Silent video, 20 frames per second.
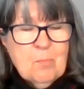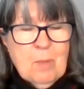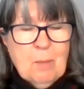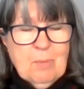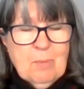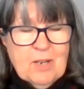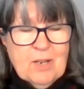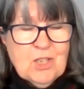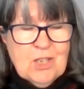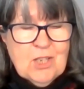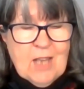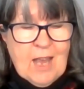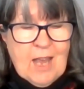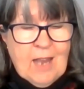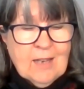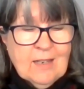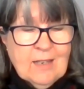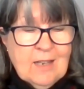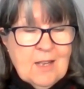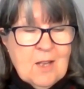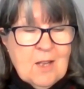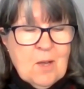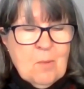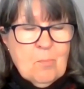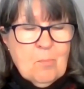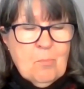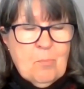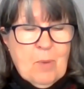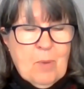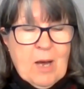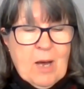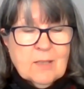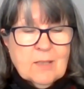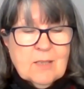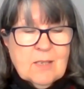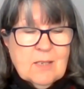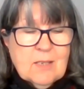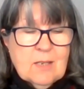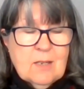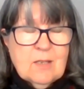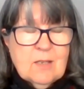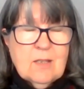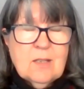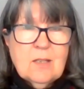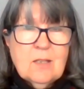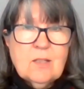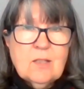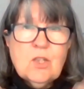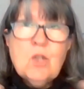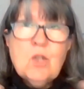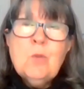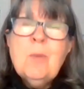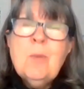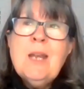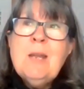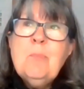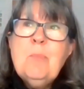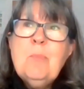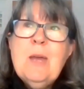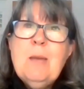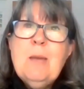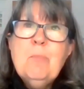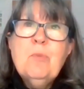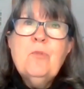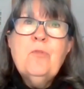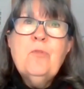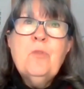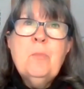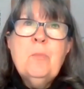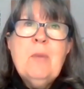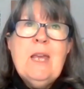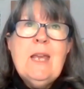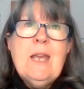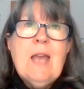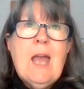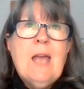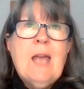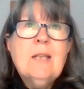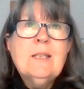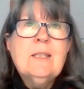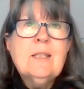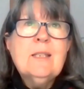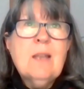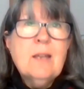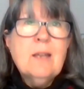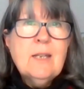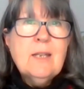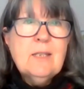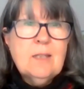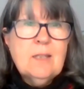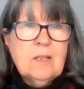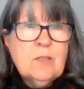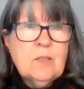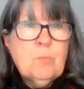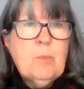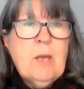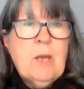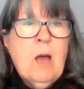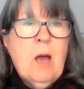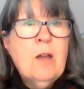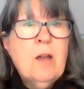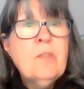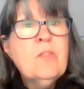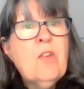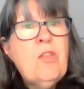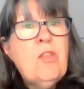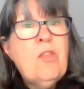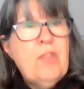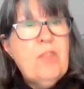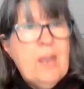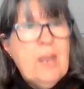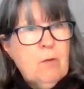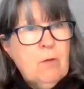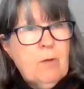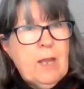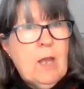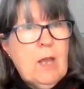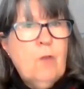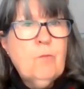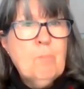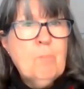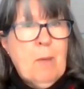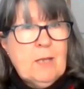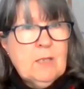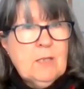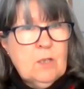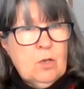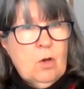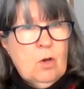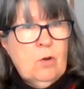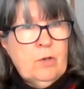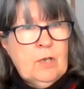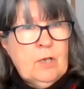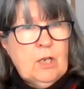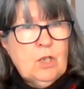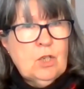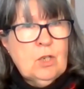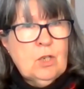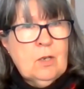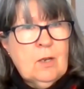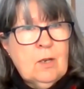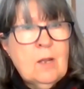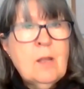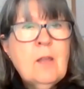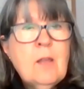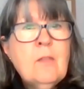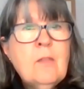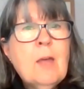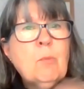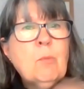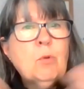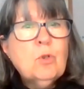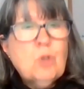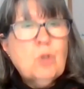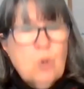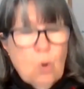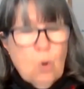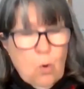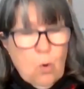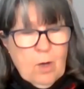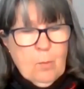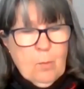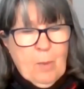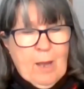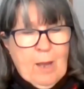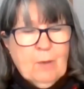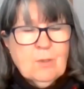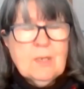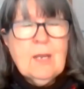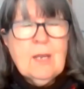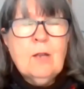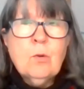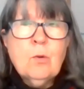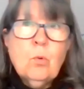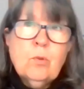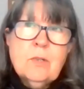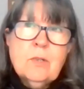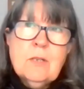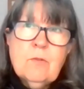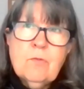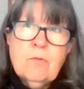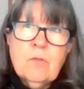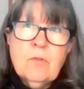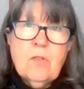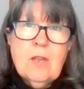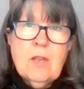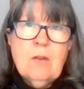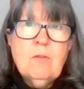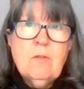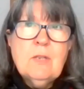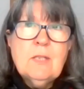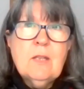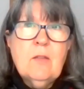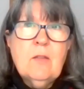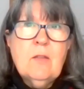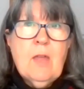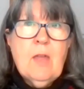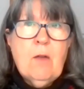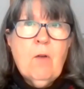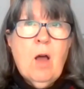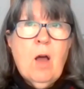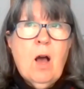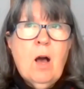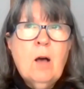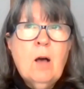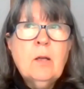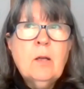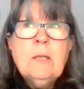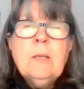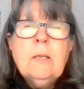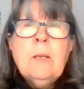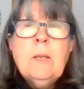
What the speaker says: published yet. But too many people, for me, get excited behind the theory of metacognition. They will talk about it and all the different theories that there are,